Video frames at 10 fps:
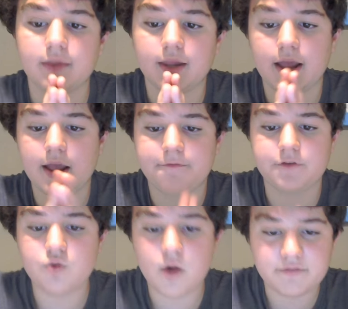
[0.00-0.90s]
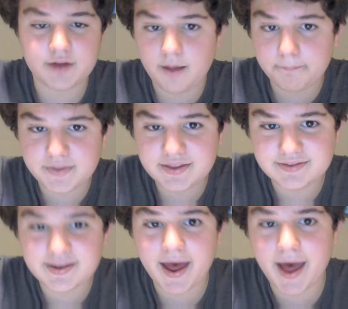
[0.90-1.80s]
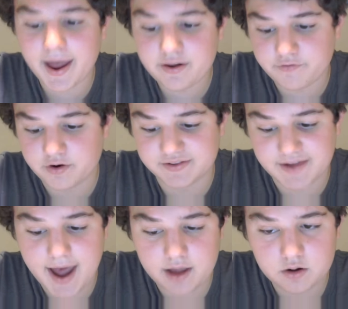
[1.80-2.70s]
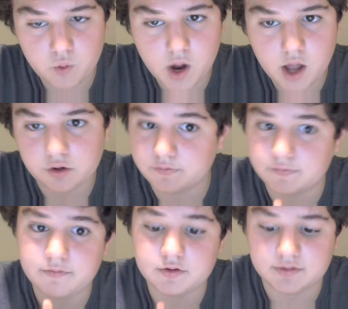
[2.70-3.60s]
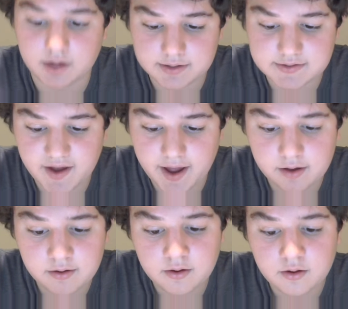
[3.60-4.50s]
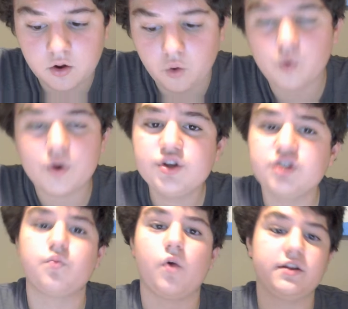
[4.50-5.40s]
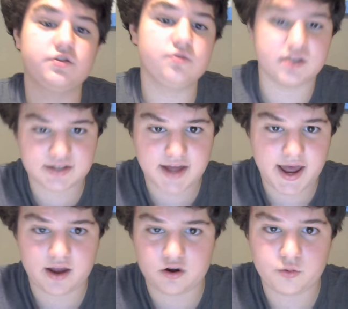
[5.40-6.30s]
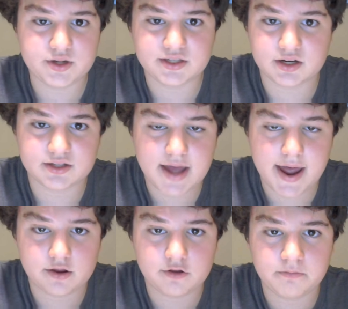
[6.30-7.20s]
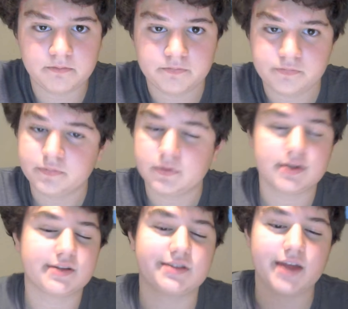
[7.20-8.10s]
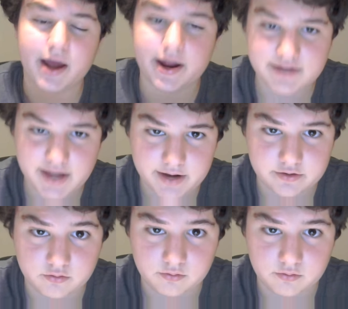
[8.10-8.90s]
If you have not been tagged for a tag in a while, or you've never done a tag, or you just want to do this tag and nobody's going to tag you, say I tagged you.